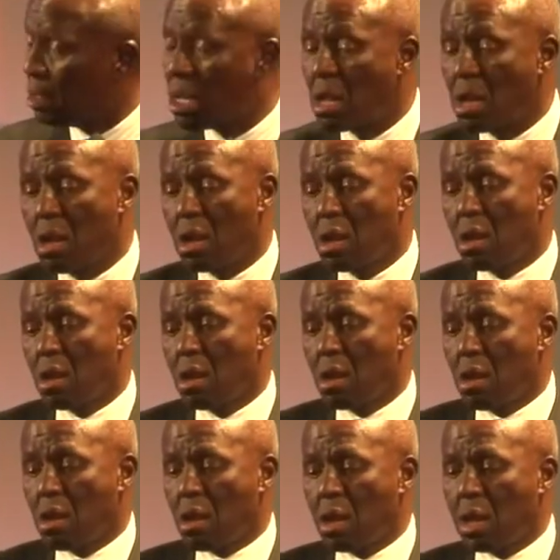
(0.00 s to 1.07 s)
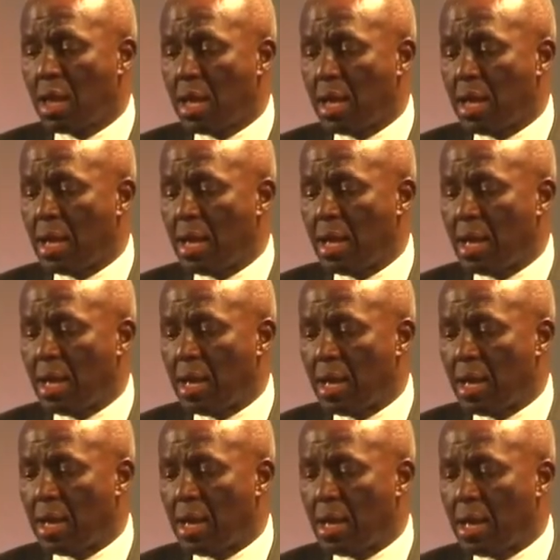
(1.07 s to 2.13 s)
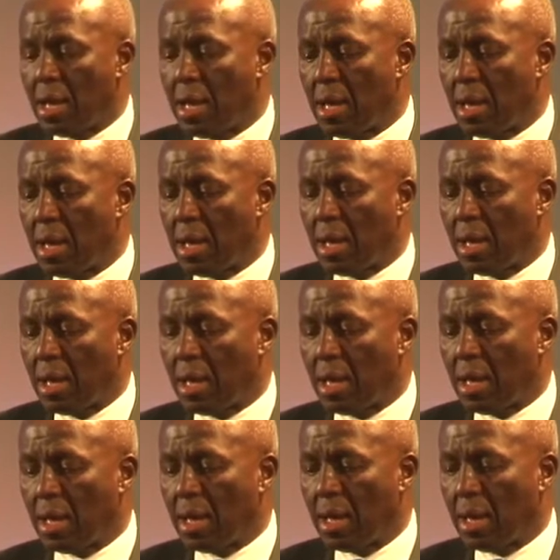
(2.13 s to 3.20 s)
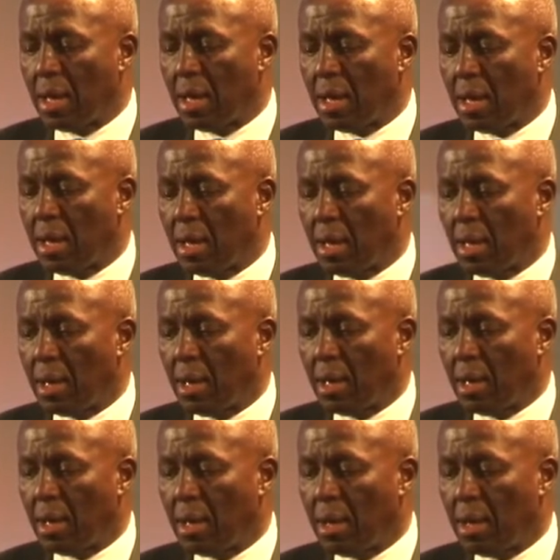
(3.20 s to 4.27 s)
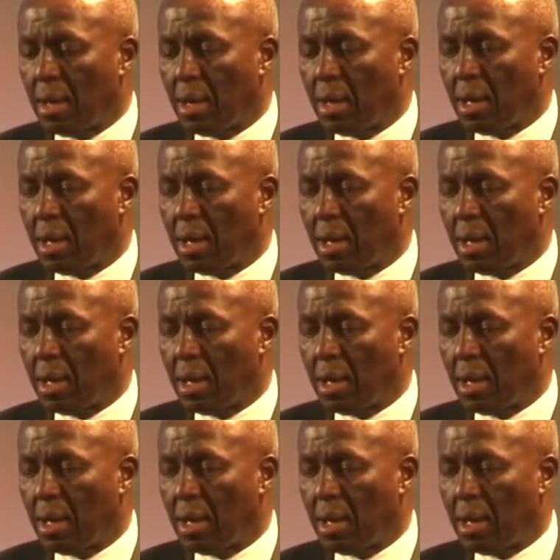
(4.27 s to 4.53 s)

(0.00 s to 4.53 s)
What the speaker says: Nobody speaks.